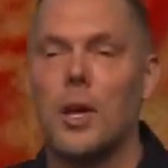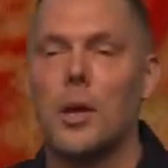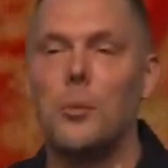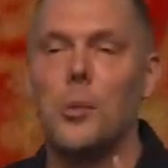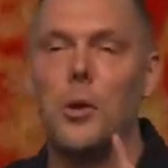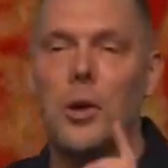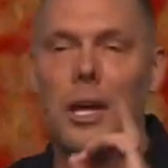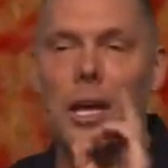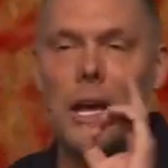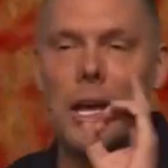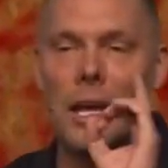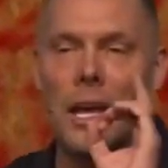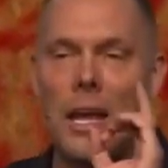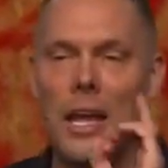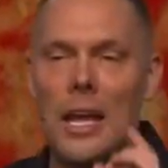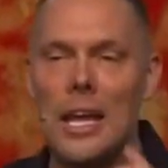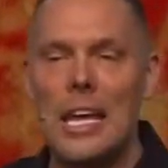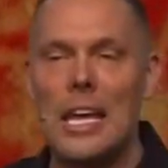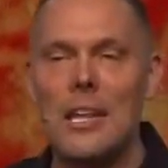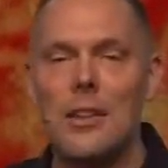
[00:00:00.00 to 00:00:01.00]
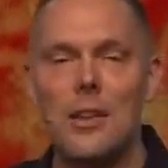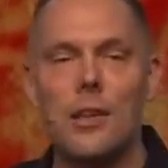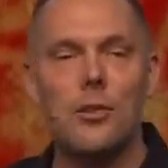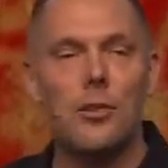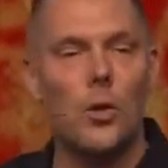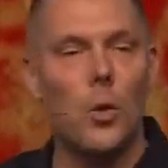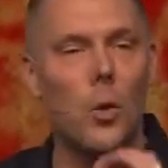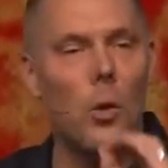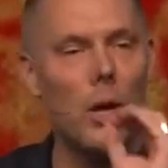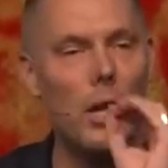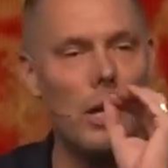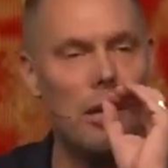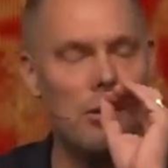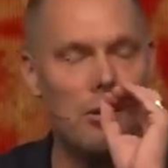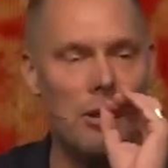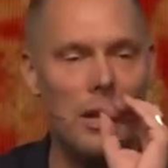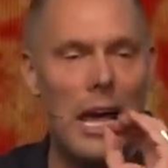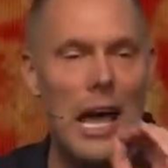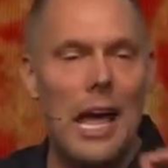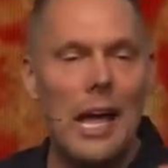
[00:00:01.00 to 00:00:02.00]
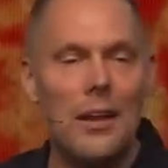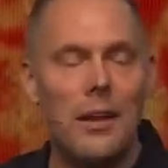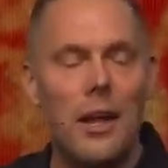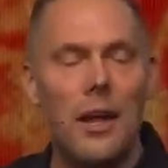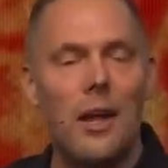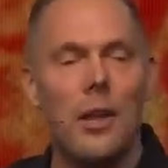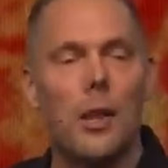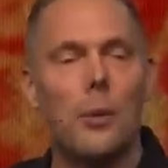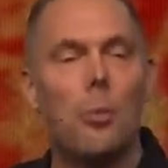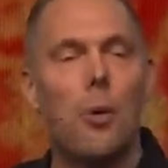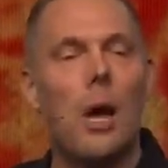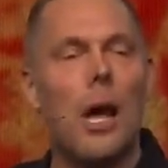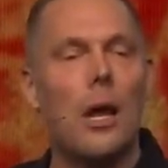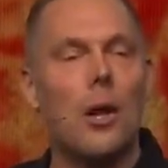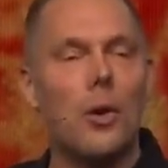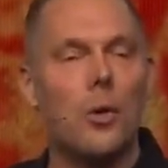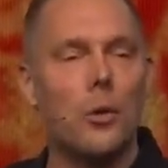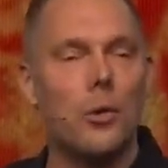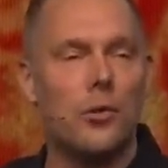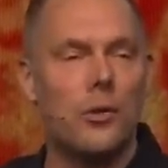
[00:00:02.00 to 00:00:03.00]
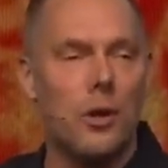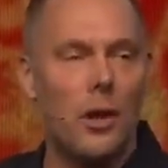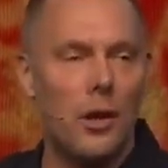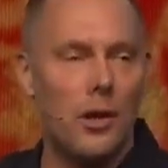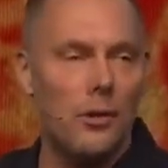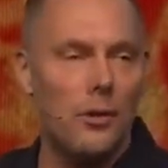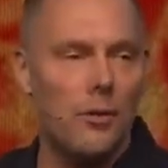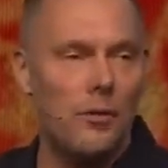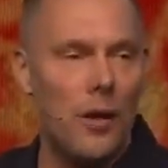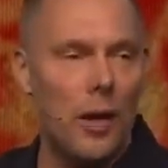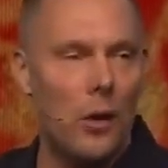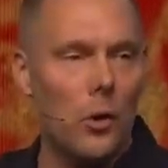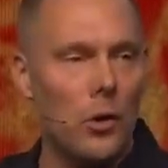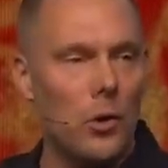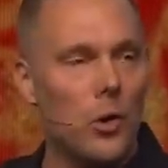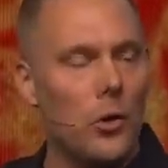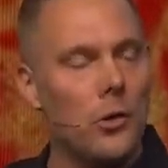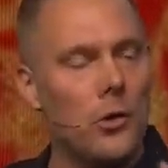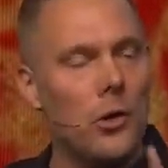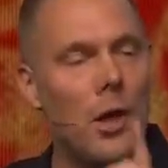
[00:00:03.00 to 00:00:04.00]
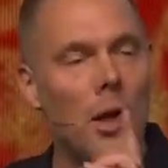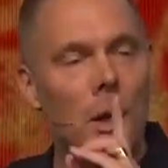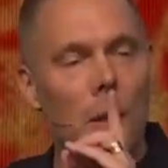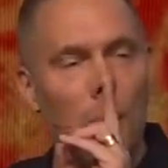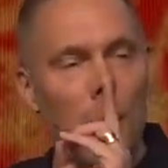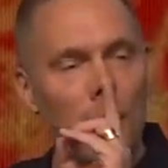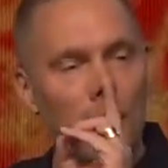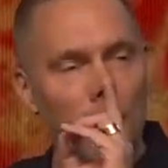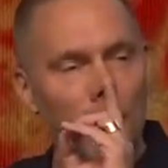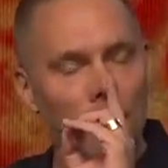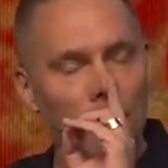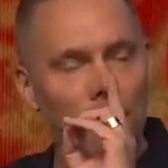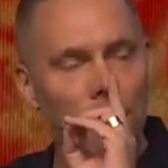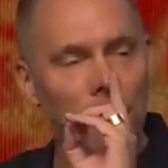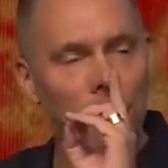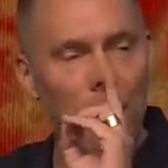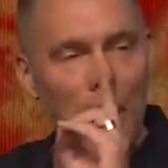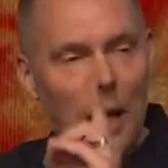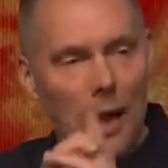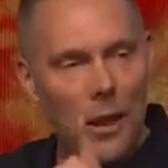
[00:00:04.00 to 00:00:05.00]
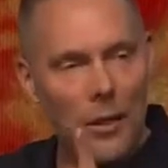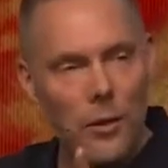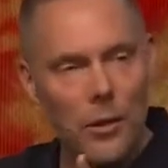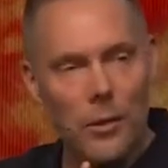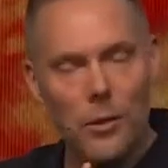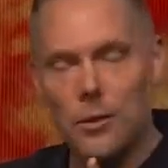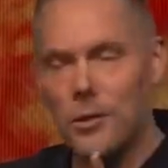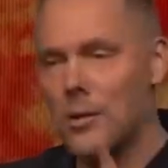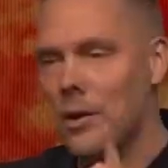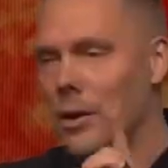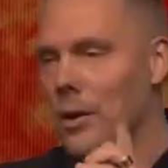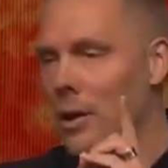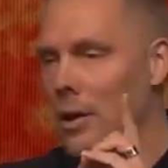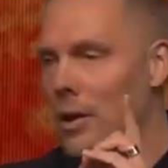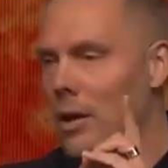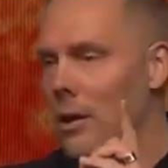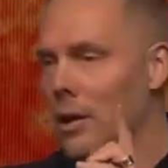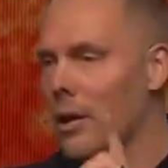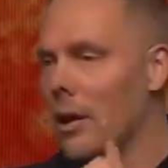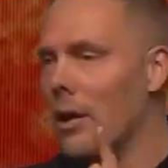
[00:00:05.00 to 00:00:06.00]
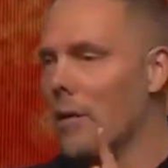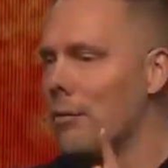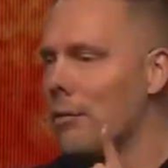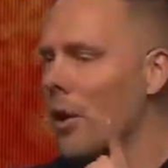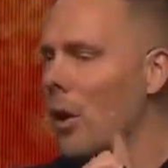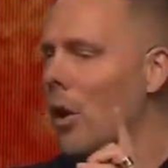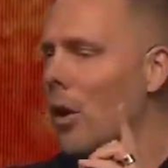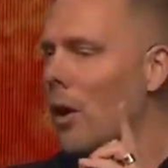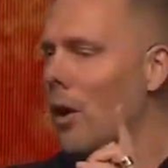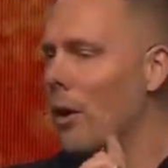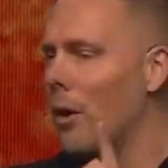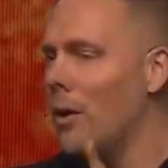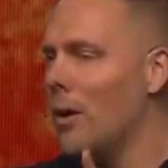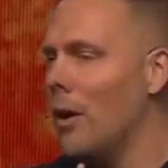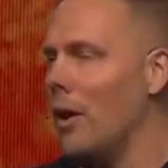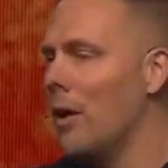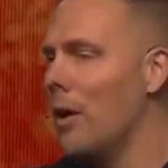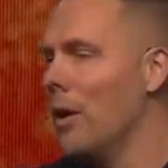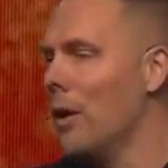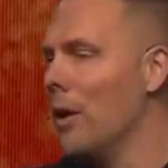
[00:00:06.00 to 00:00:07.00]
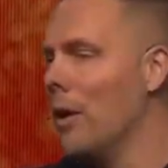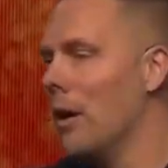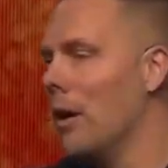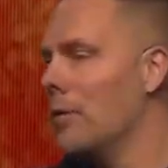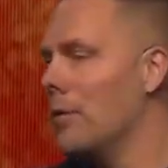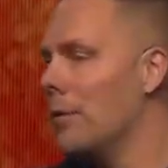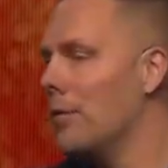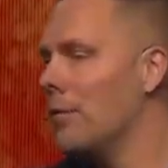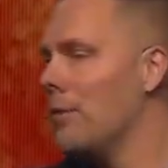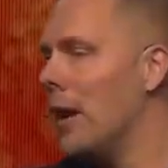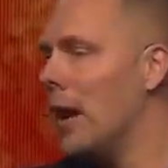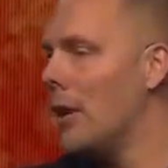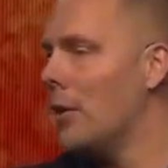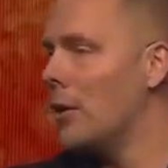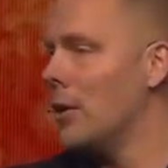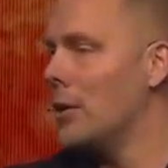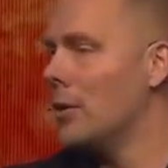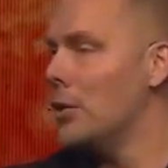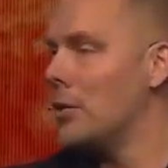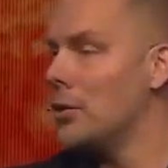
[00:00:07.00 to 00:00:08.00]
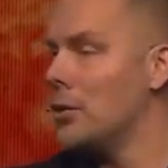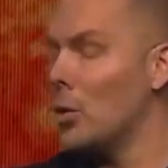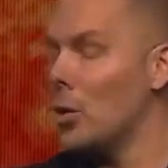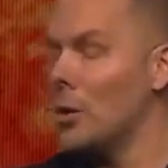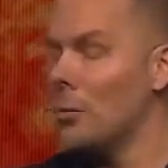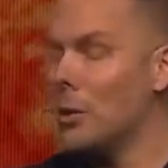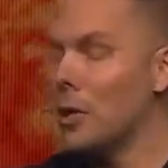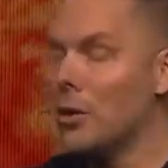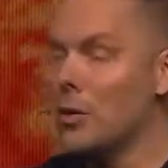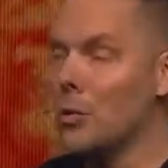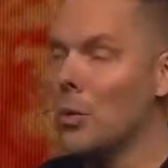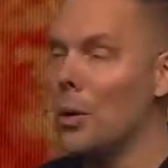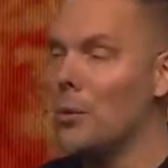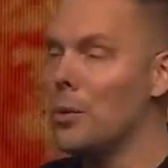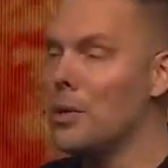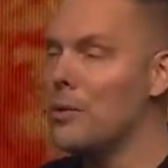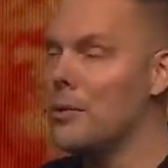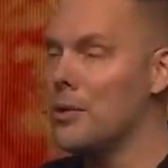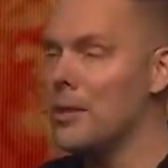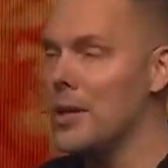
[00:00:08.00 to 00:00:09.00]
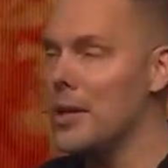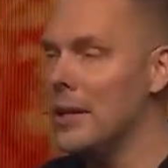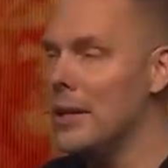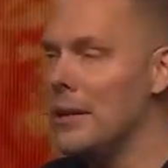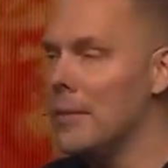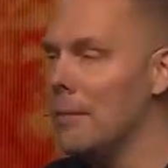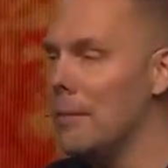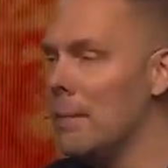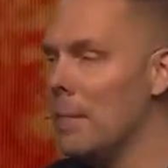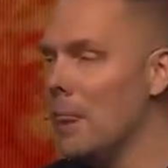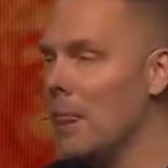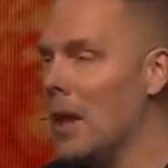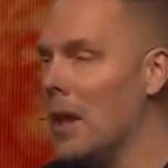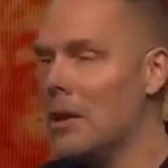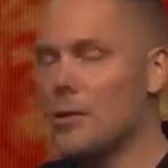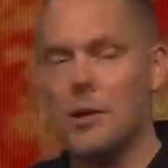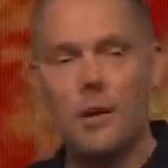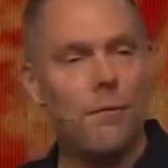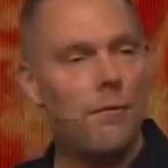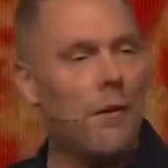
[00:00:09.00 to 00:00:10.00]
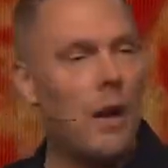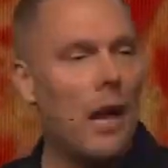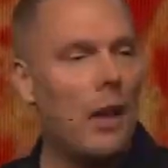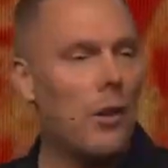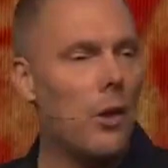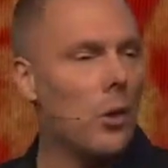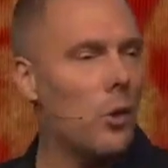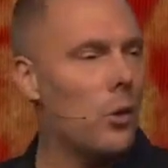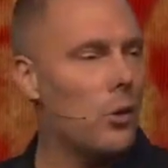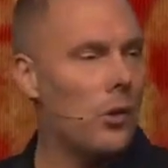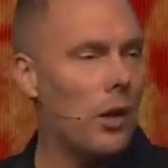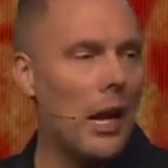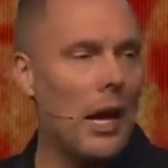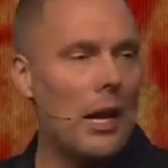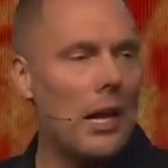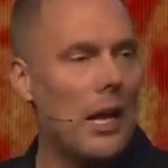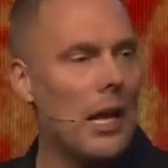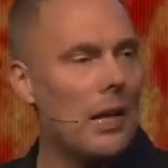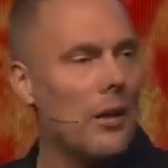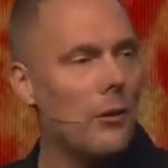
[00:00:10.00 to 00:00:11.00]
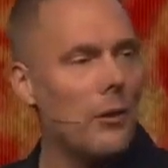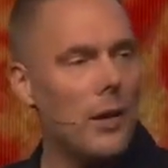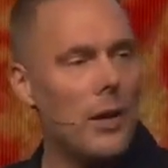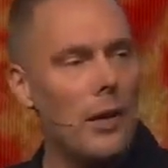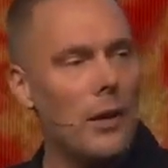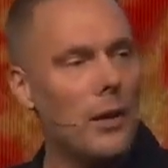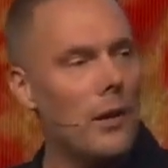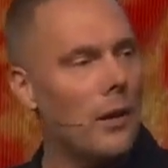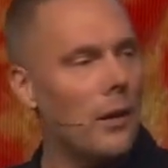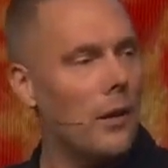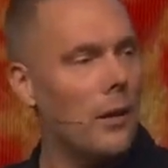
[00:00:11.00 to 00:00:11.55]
to communicate in this story is not the prodigal son's failures, but the father's love, the heart of the father in the story, because what we see is a father who's not angry,